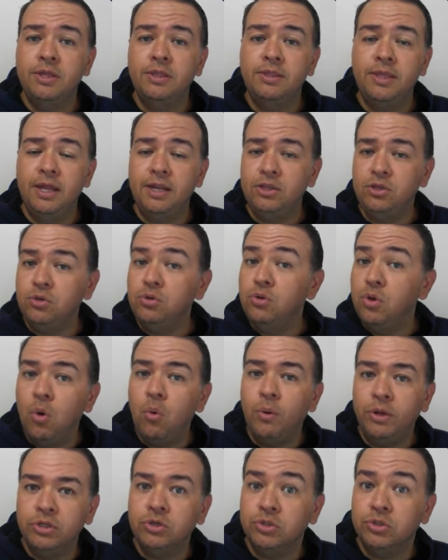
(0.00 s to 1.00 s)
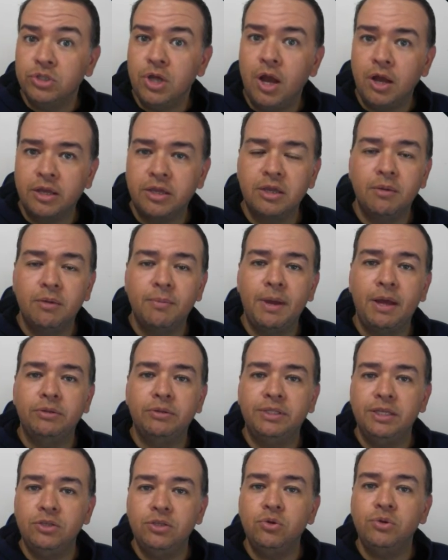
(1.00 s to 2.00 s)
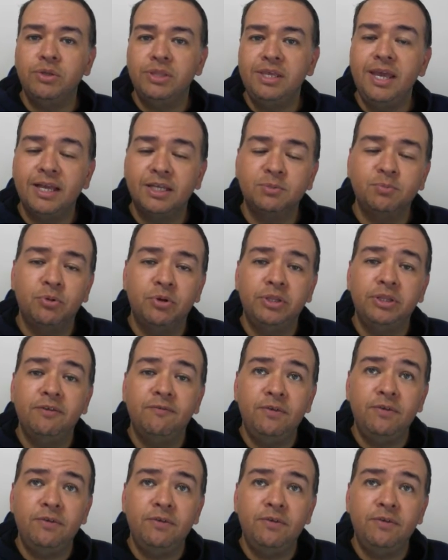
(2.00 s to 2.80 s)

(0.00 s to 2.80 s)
that you know what you're talking about, that you're the expert in the